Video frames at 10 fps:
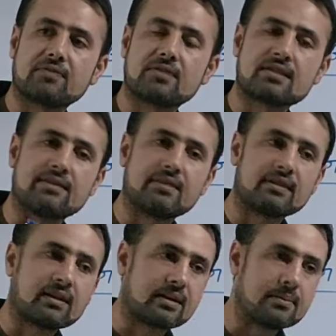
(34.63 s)
7
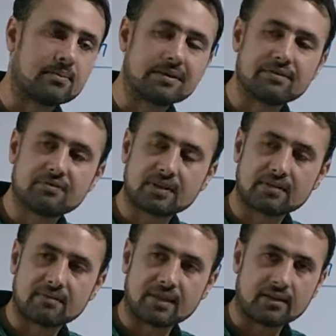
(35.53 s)
or above
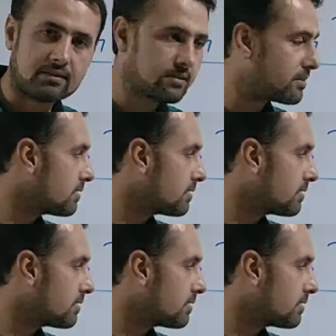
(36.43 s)
than that,